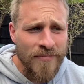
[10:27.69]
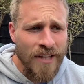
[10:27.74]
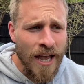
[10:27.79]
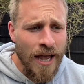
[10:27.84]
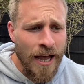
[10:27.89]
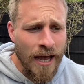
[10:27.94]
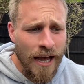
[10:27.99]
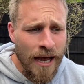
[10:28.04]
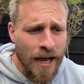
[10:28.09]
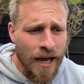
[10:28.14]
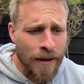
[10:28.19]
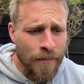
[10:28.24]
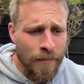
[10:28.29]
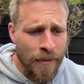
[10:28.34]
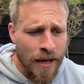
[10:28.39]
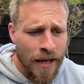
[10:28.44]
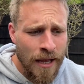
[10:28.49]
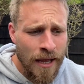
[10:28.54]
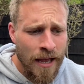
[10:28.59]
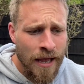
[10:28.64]

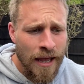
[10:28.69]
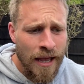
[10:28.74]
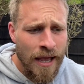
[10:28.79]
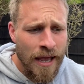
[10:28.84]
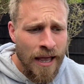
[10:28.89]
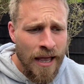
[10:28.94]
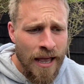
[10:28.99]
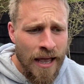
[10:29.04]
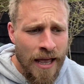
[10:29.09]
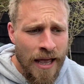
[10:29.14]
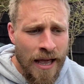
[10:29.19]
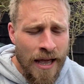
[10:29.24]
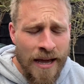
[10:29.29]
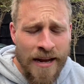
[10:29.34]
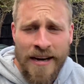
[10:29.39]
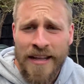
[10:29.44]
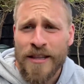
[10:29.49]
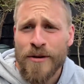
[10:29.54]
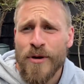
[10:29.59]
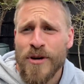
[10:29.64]

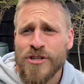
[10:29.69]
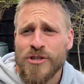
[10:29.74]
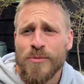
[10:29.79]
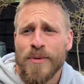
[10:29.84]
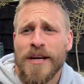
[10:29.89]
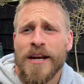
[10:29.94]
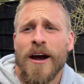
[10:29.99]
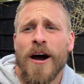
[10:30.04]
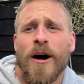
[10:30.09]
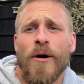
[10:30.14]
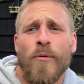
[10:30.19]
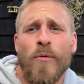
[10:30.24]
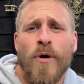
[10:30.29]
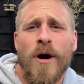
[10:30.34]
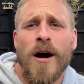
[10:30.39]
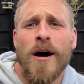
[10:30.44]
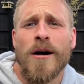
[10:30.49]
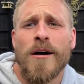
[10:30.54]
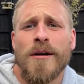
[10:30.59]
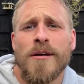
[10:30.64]
Another question we got
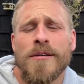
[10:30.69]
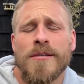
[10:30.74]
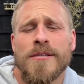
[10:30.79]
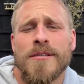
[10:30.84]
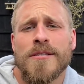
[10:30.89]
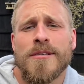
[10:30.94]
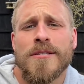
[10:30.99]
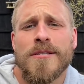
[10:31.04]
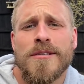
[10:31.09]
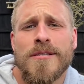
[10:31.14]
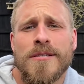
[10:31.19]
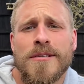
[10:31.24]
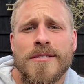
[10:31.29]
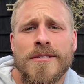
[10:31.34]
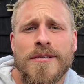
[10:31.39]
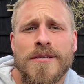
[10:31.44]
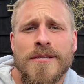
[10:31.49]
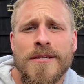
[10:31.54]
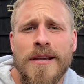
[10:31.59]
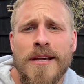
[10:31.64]

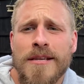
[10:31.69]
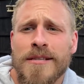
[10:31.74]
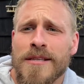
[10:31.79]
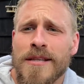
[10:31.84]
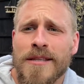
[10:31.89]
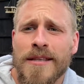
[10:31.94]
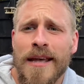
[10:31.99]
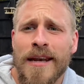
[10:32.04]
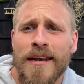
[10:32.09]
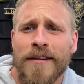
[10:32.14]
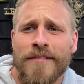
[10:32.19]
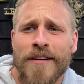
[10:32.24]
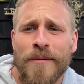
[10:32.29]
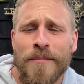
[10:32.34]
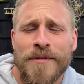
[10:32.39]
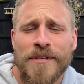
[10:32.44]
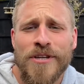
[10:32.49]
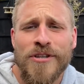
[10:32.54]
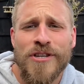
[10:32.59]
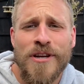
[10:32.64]
was, is the deadlift
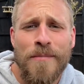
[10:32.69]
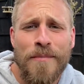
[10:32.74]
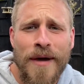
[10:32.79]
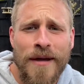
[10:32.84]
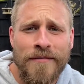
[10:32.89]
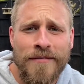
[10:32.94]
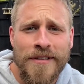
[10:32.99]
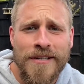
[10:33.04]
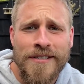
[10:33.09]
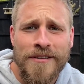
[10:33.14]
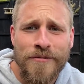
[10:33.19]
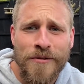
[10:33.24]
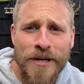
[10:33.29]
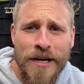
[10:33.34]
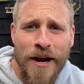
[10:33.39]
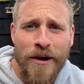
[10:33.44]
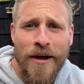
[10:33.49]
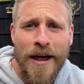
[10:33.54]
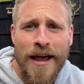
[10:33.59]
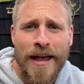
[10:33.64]
competition in Bedford still going
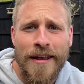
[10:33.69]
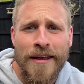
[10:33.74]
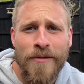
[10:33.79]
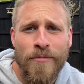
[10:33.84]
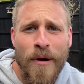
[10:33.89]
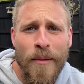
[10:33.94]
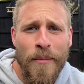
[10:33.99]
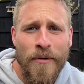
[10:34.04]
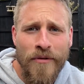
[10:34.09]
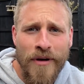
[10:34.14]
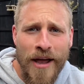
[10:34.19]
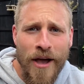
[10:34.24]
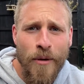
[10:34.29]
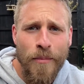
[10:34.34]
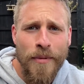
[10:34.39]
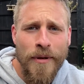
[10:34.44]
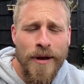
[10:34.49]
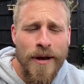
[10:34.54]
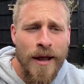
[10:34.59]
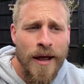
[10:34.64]
to go ahead when we
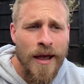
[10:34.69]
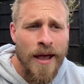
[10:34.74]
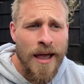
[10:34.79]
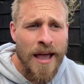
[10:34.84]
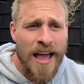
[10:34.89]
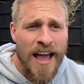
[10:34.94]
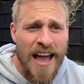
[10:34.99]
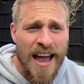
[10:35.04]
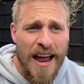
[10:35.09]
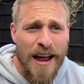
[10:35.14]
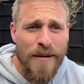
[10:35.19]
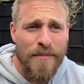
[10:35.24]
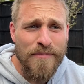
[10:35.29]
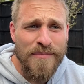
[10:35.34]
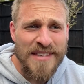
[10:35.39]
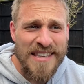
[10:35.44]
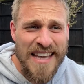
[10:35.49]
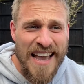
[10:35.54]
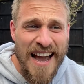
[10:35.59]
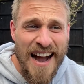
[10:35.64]
reopen?
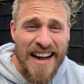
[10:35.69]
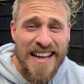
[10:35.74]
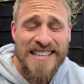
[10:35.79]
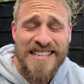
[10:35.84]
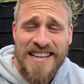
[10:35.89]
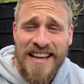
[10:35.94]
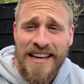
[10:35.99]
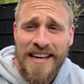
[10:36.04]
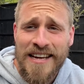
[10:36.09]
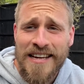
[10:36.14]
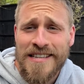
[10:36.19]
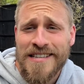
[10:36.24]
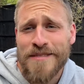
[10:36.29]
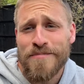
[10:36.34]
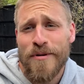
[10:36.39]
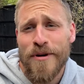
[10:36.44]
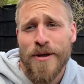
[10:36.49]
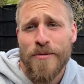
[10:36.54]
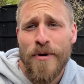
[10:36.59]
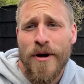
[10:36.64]
Yeah, I'd say it is. It
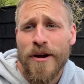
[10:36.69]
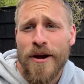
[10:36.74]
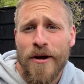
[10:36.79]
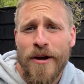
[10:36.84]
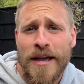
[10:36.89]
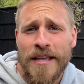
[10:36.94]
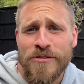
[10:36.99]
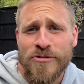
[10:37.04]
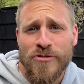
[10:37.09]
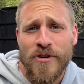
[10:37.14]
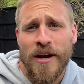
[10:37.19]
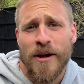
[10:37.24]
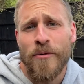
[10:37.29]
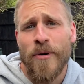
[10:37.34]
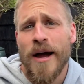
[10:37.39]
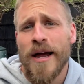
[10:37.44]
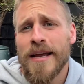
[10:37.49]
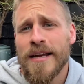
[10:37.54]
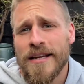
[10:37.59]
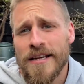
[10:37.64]
probably won't go ahead straight
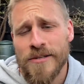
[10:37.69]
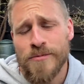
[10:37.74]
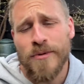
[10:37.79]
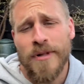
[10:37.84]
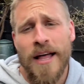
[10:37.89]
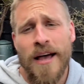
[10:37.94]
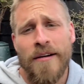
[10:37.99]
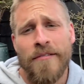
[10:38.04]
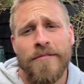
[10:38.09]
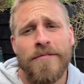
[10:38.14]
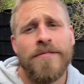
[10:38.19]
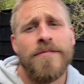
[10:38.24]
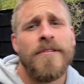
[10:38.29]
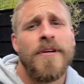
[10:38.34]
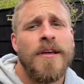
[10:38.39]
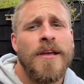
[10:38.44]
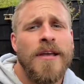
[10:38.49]
away because we'll have